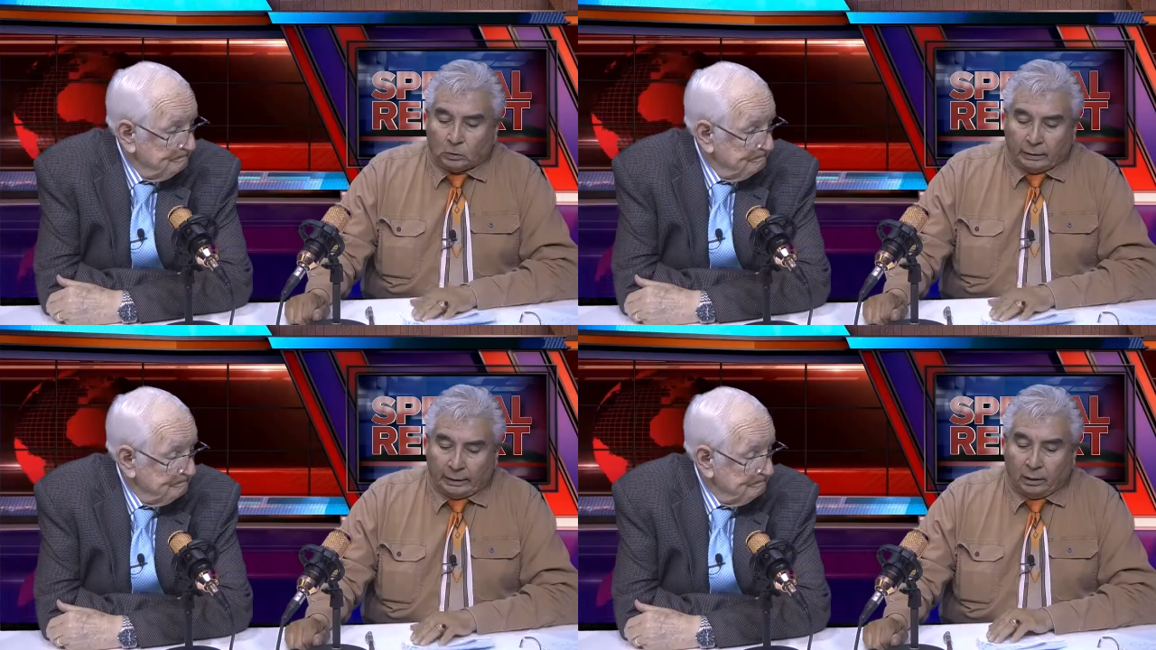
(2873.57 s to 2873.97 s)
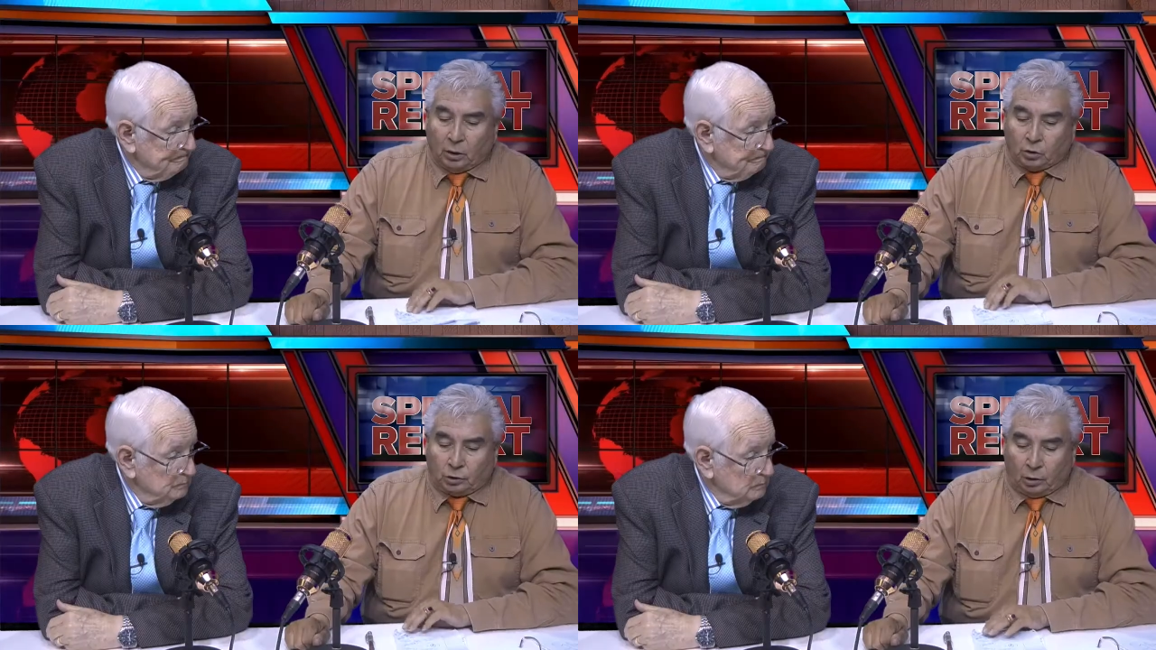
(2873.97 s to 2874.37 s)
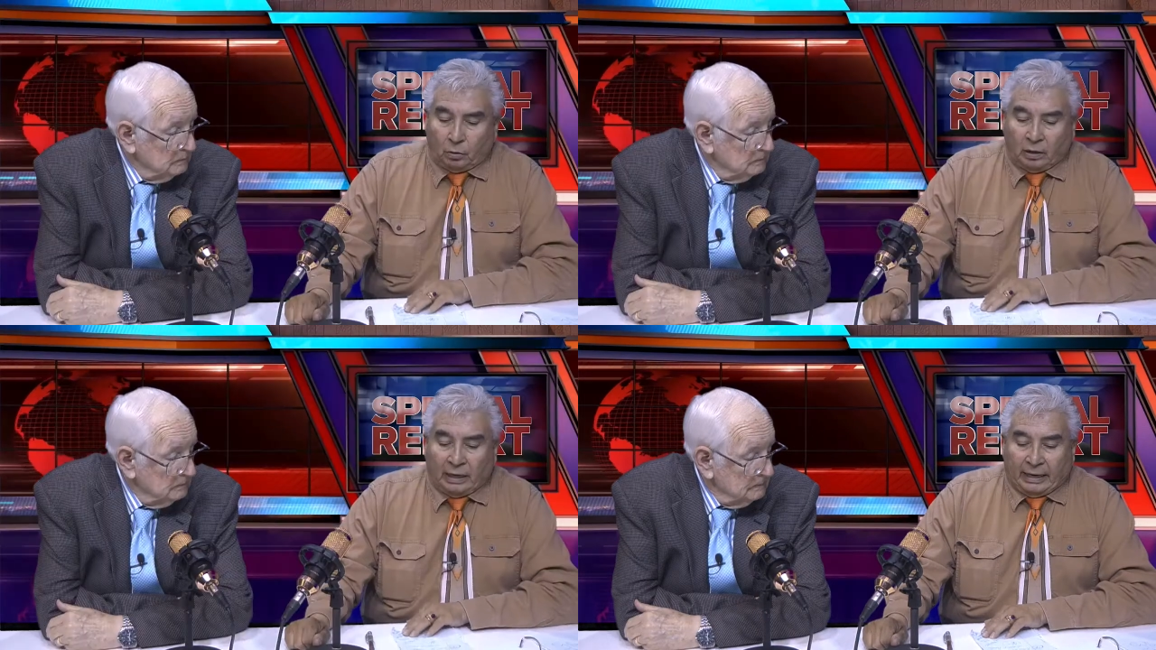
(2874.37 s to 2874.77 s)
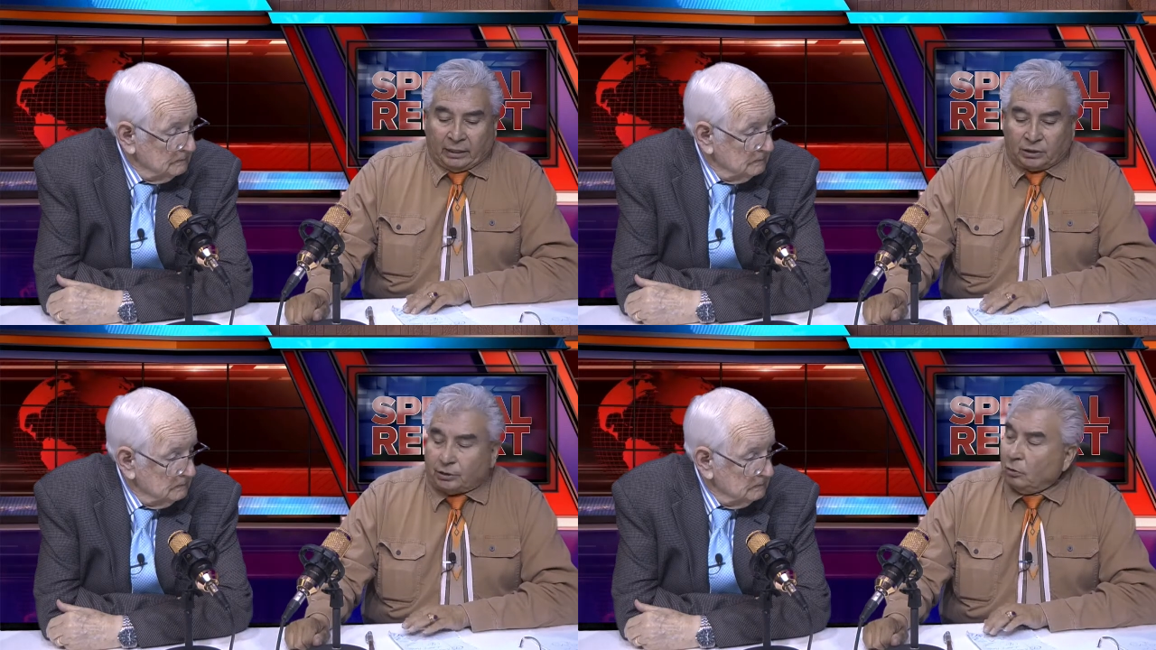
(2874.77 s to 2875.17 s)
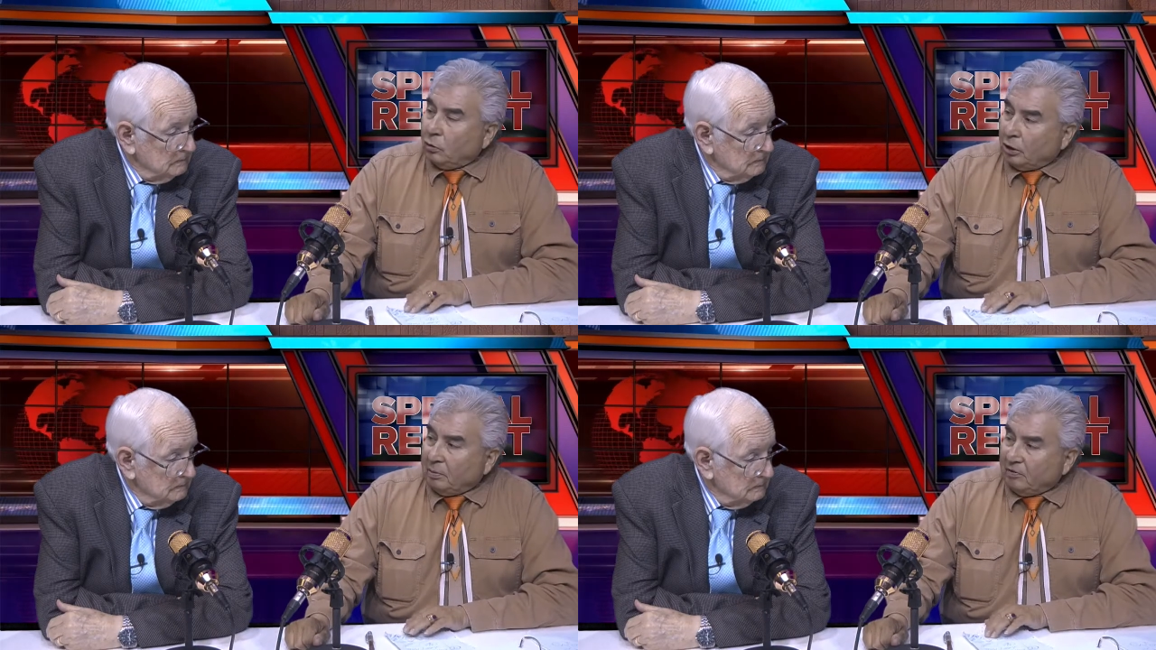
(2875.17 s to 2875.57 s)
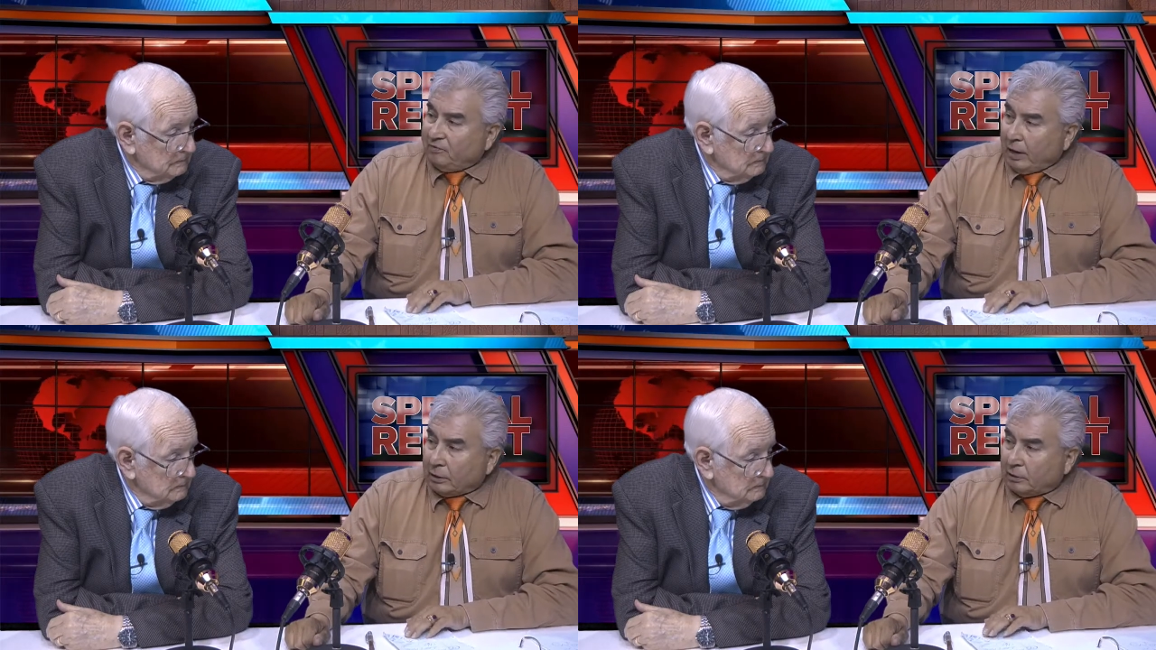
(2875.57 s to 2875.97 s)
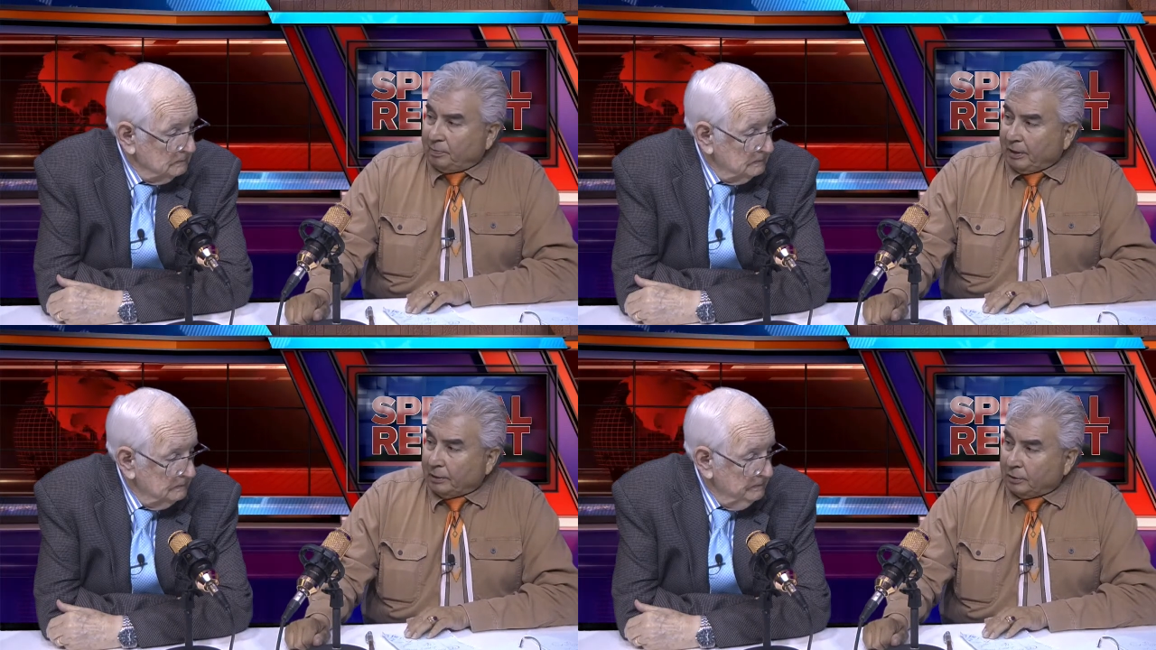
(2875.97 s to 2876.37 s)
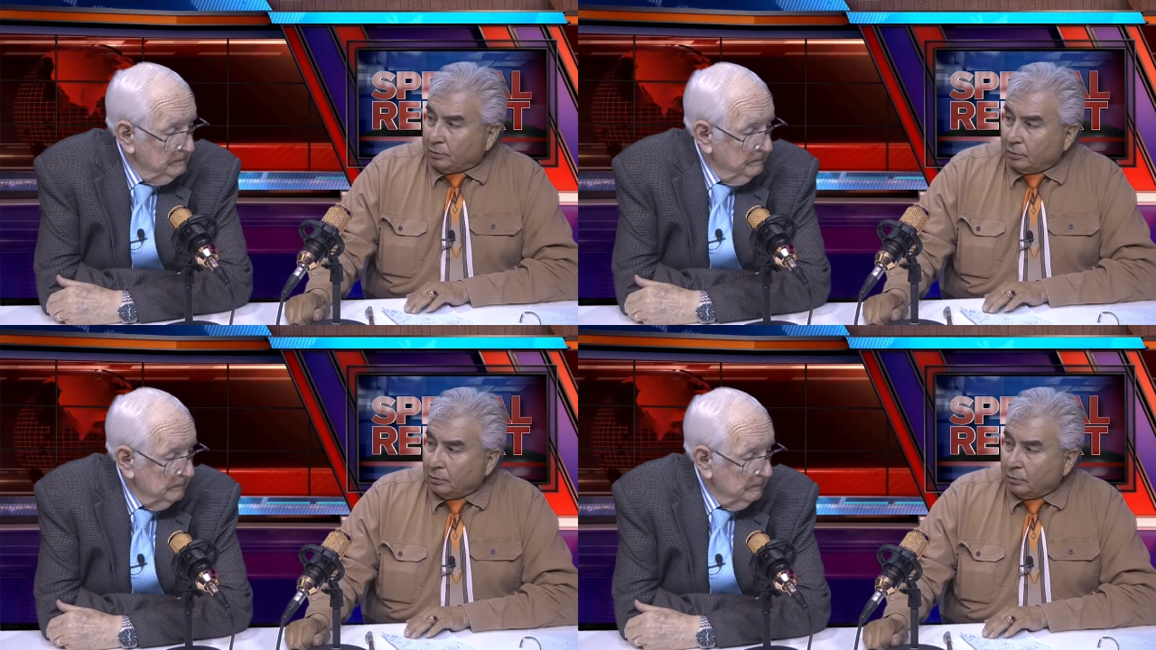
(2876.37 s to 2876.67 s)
Speaker 1: Okay. So it's still going to be fact dependent.